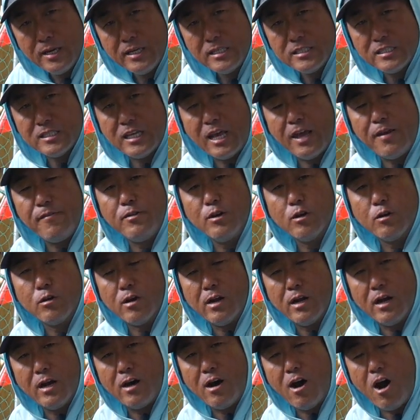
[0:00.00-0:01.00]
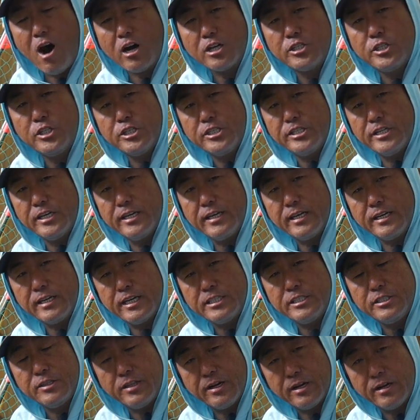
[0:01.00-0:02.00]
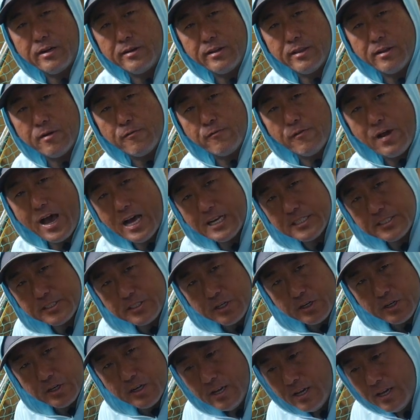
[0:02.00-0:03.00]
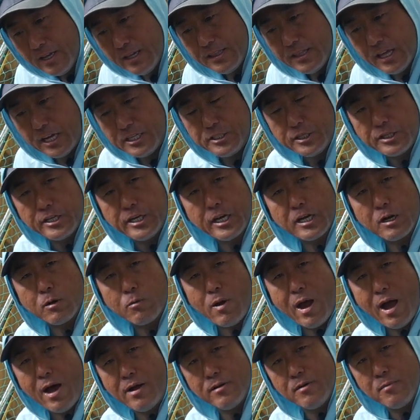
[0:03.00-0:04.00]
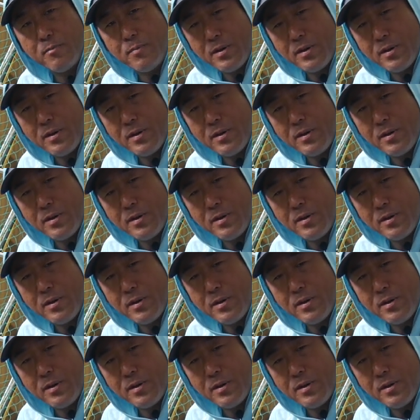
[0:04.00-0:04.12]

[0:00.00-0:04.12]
save your oxygen and get you there under there faster, let you kick around a